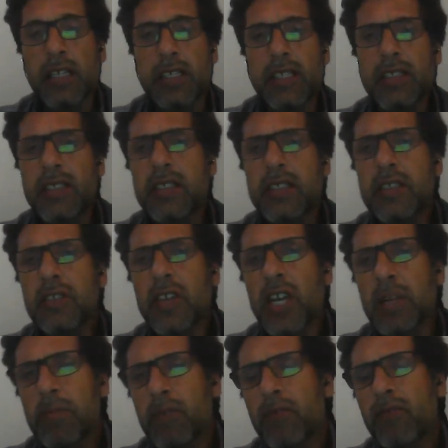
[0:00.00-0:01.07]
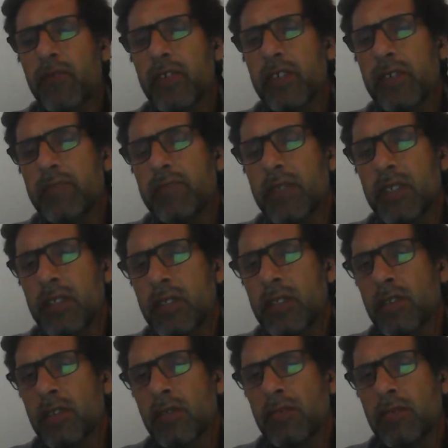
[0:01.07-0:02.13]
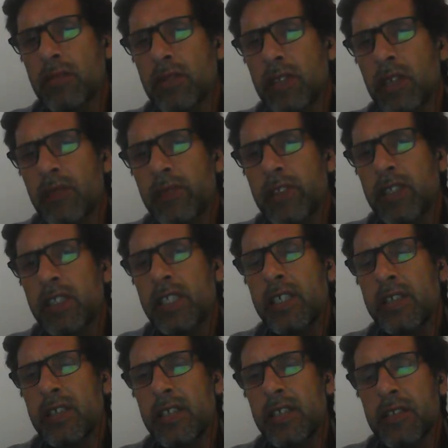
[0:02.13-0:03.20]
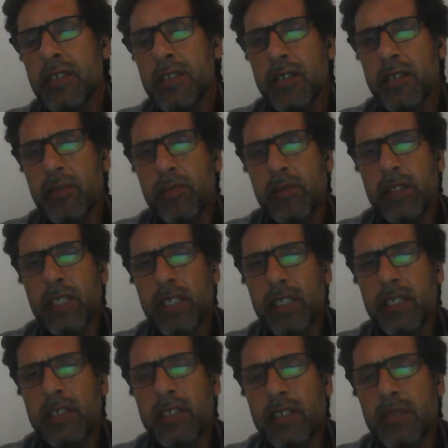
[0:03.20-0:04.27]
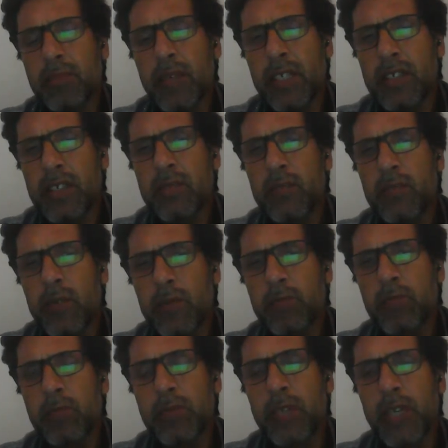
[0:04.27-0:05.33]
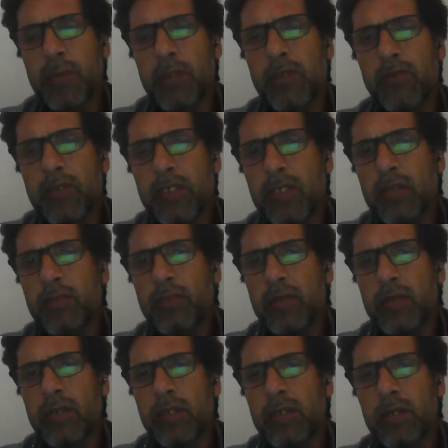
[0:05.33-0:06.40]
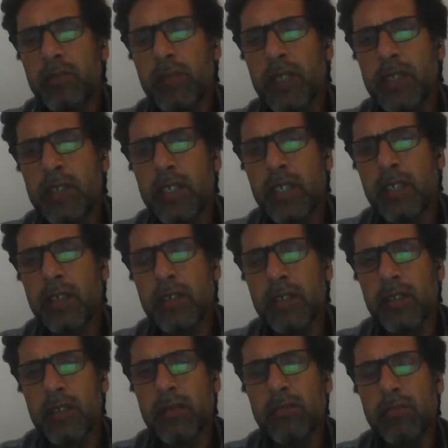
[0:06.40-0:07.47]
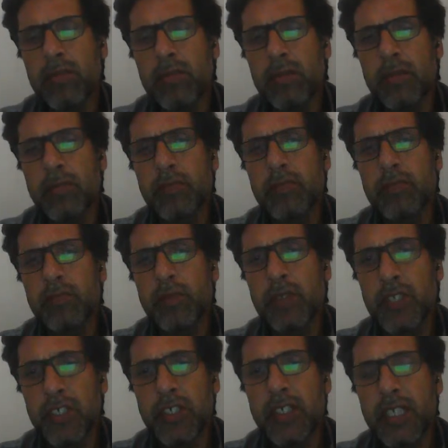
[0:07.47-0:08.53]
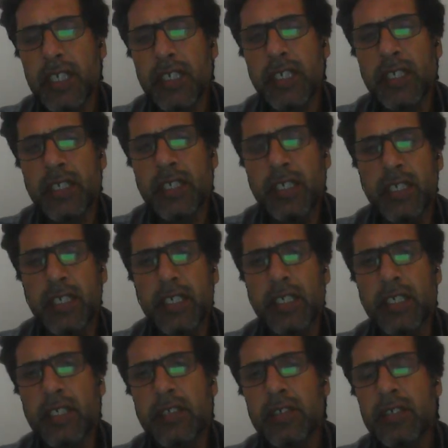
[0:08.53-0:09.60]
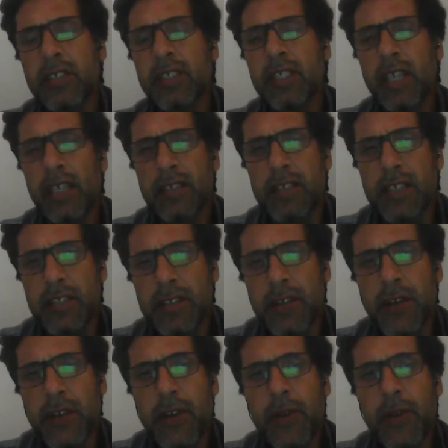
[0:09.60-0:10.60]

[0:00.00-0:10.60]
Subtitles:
This is of a thesis. This is type of the basic position that I take in this analysis.